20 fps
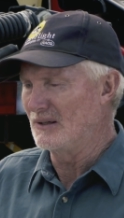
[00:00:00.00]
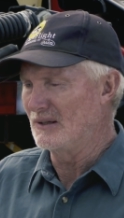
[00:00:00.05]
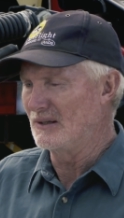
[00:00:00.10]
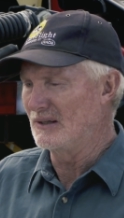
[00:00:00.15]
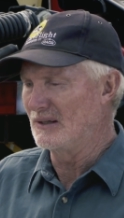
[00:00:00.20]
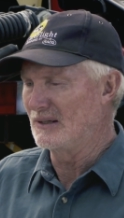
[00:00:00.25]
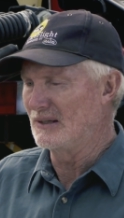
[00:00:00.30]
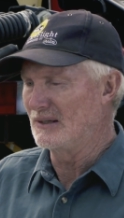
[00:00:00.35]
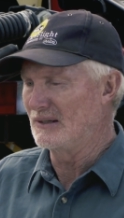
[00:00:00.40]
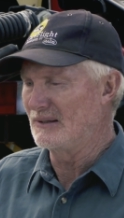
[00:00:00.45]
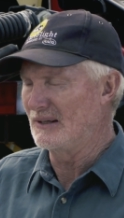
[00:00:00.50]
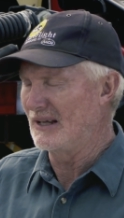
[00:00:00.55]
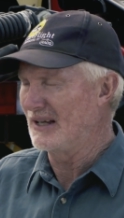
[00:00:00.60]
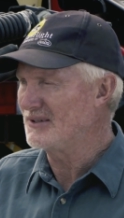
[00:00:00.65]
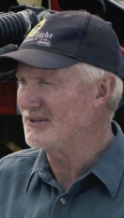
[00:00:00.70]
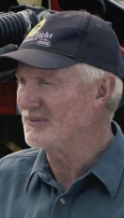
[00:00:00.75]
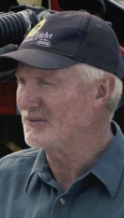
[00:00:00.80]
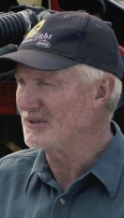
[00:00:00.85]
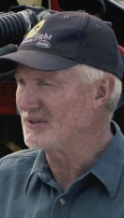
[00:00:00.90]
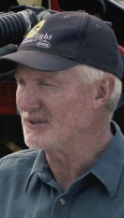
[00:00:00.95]
uh,
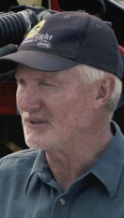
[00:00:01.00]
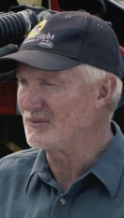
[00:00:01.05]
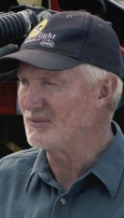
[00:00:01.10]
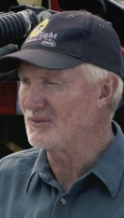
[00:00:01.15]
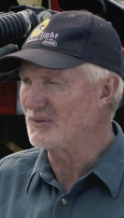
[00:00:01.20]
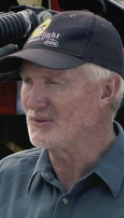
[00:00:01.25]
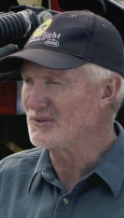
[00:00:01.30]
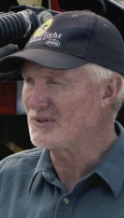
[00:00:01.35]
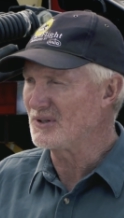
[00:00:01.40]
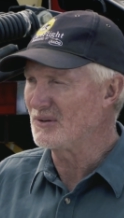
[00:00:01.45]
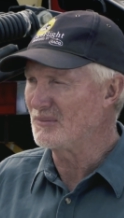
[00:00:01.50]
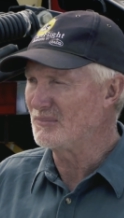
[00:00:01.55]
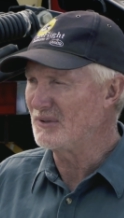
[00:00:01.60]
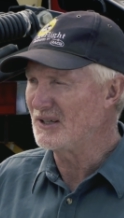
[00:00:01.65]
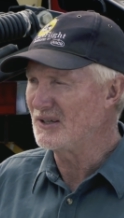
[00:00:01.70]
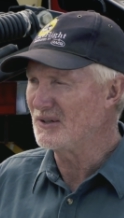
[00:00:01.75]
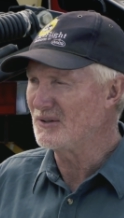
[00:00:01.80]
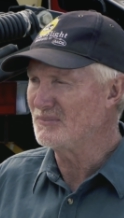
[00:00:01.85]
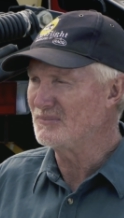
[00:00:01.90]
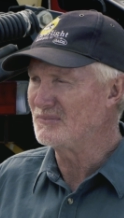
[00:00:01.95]
adjuvants are also a
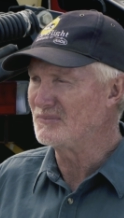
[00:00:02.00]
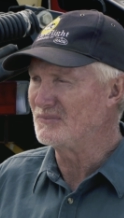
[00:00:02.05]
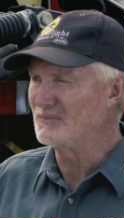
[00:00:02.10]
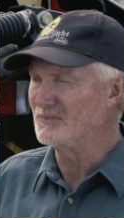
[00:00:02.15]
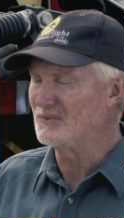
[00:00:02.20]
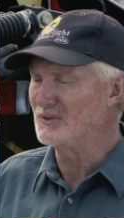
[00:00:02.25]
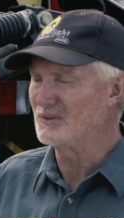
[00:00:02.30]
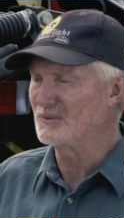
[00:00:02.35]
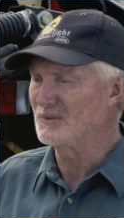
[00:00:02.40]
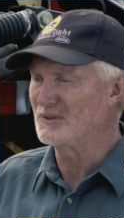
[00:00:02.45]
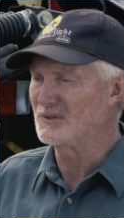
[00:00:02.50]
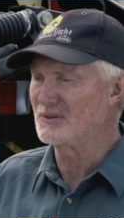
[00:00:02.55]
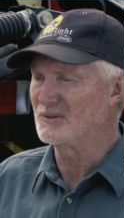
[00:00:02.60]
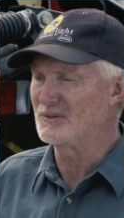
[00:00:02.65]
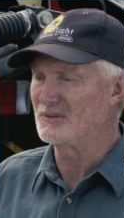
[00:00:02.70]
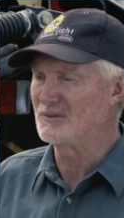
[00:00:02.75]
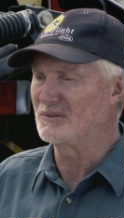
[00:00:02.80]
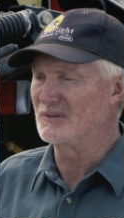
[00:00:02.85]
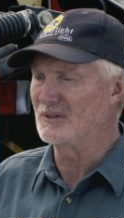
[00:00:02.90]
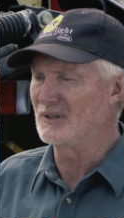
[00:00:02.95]
big help to
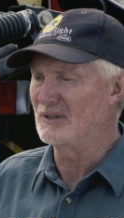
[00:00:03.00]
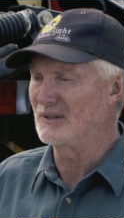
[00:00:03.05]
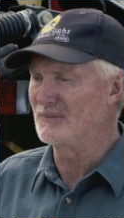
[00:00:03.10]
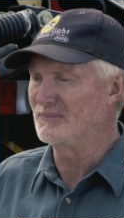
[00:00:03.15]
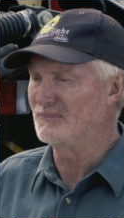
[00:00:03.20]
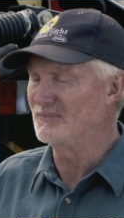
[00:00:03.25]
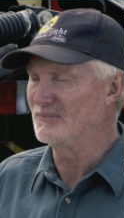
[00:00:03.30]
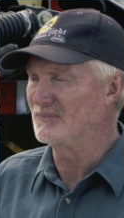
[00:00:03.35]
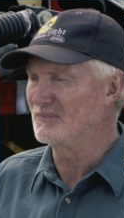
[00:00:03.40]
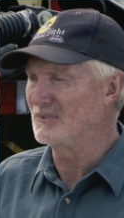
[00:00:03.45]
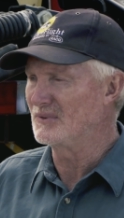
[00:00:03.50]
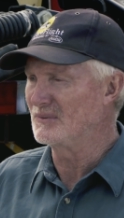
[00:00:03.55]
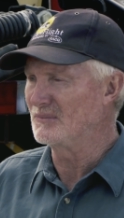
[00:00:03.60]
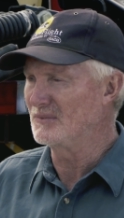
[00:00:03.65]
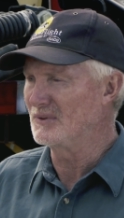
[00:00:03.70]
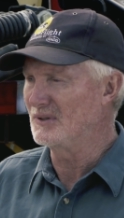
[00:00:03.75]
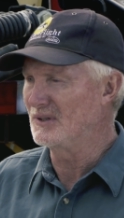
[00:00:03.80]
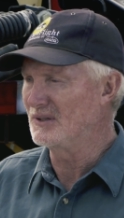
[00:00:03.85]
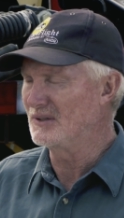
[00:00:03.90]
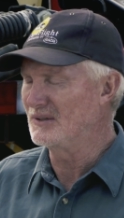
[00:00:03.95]
us um,
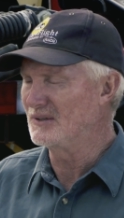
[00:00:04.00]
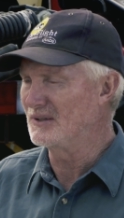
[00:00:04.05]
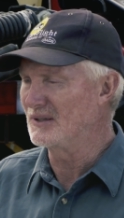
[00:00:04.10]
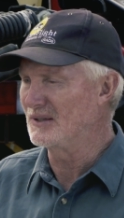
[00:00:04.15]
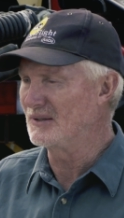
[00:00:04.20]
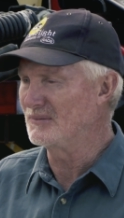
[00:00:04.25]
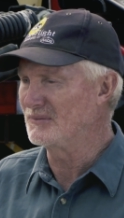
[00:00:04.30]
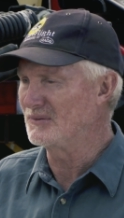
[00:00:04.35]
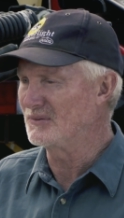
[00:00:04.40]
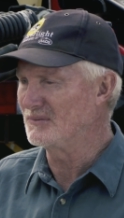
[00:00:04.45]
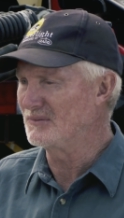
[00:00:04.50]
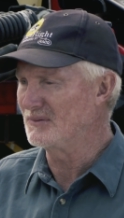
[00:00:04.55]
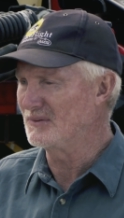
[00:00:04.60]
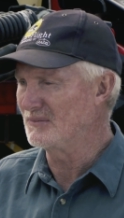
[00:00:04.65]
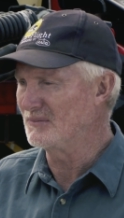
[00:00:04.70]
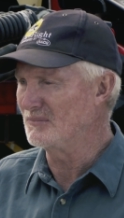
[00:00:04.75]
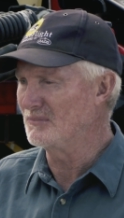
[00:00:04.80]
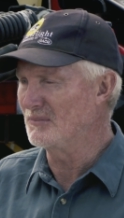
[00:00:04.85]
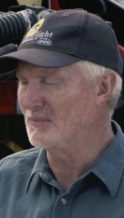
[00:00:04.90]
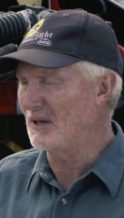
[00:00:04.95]
in uh,
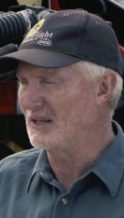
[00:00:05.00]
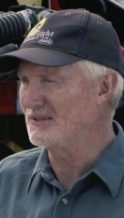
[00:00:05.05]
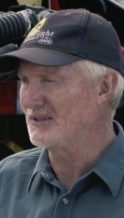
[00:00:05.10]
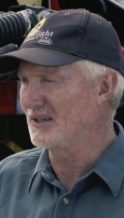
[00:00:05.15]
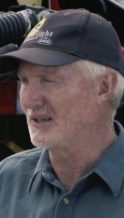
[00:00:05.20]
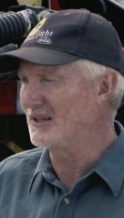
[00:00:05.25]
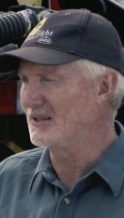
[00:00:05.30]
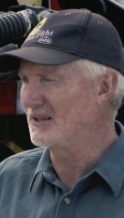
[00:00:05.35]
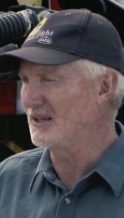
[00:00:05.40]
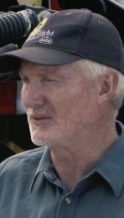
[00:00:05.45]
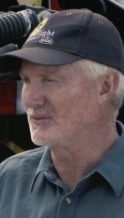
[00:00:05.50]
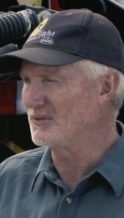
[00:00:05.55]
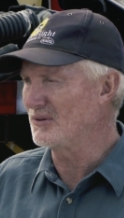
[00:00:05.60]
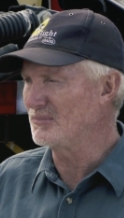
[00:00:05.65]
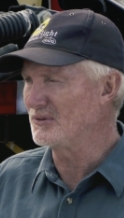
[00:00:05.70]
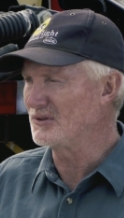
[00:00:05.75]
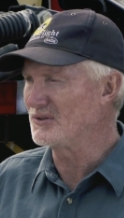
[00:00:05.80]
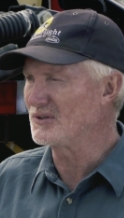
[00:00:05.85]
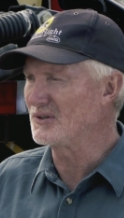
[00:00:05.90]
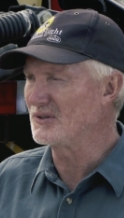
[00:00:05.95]
maintaining that
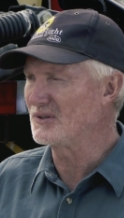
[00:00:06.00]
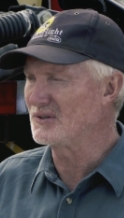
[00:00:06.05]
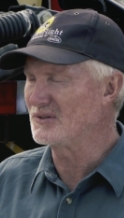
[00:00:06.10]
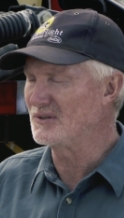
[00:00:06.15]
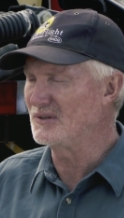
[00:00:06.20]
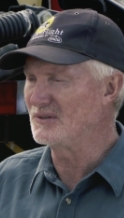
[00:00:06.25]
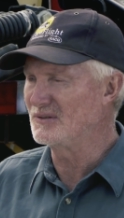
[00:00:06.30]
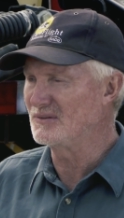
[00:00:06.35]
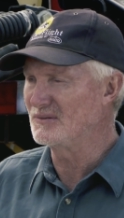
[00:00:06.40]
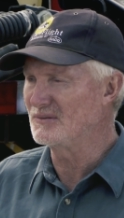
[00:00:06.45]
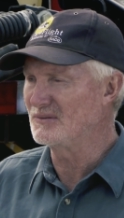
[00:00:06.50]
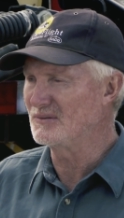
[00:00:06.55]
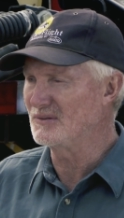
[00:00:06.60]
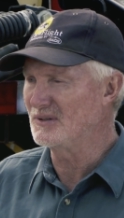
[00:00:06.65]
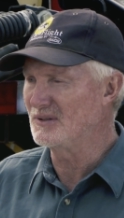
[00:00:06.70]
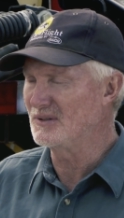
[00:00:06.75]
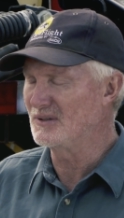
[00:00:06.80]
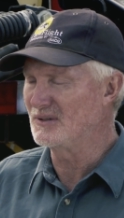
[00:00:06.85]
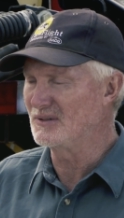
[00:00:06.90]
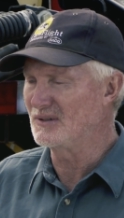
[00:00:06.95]
droplet size in,
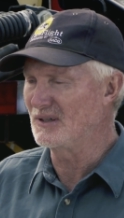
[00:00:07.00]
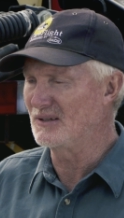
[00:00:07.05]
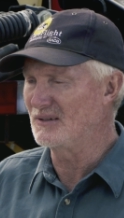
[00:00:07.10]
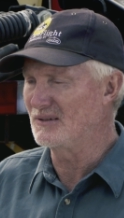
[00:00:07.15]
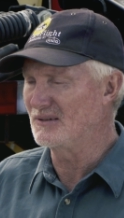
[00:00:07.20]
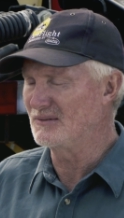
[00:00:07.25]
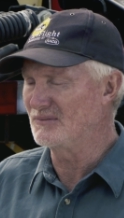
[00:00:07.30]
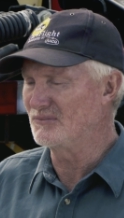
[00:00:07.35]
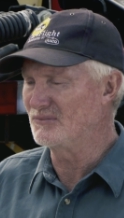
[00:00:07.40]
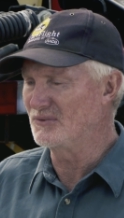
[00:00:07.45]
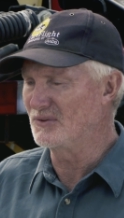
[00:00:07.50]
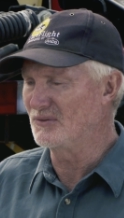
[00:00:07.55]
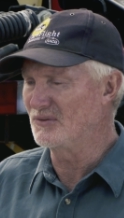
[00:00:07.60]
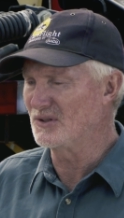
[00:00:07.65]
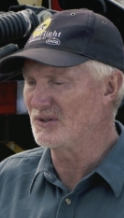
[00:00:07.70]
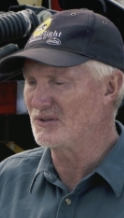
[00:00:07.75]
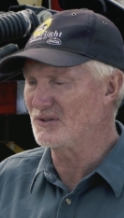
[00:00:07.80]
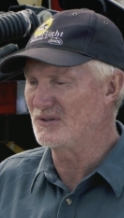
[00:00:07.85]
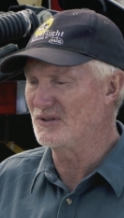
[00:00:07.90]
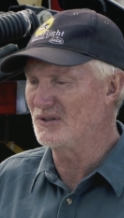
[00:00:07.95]
in uh,
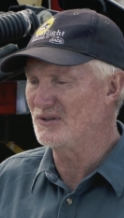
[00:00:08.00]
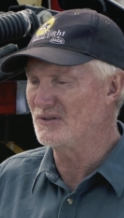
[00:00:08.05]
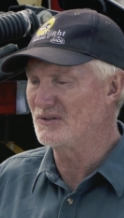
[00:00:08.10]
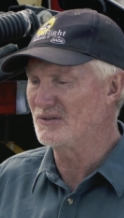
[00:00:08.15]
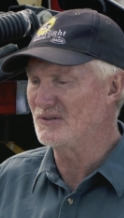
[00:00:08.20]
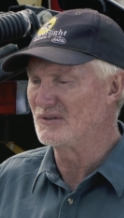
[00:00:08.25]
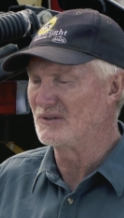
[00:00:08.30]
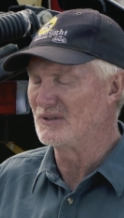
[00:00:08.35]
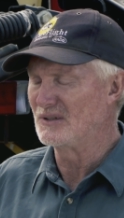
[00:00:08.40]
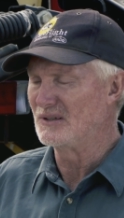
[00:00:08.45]
diverse conditions.